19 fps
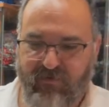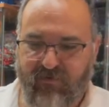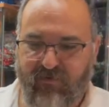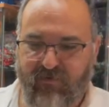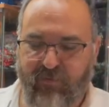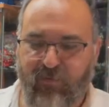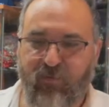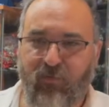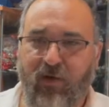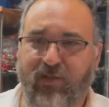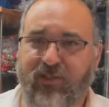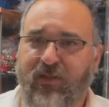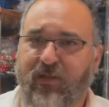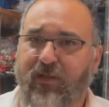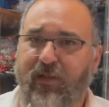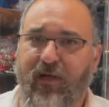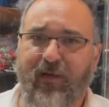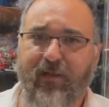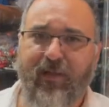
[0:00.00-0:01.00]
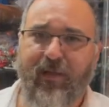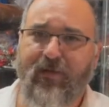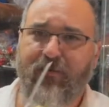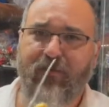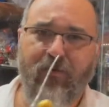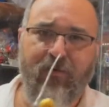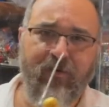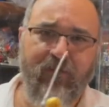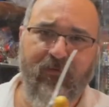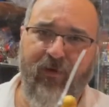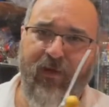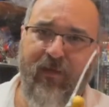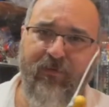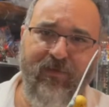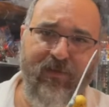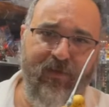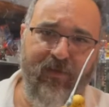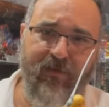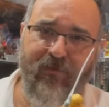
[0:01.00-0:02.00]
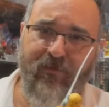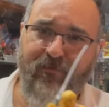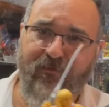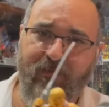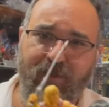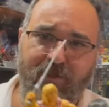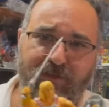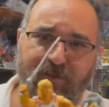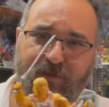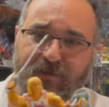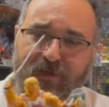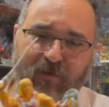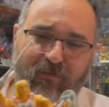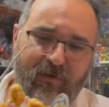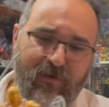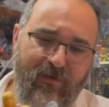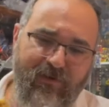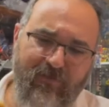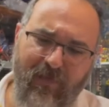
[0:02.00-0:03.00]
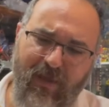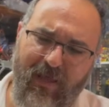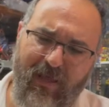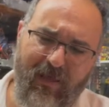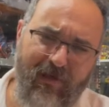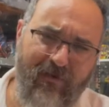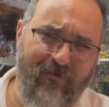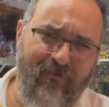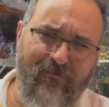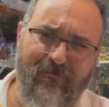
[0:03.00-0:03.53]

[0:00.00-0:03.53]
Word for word: Been watching a lot of that Gordon Ramsay Kitchen Nightmares. Man,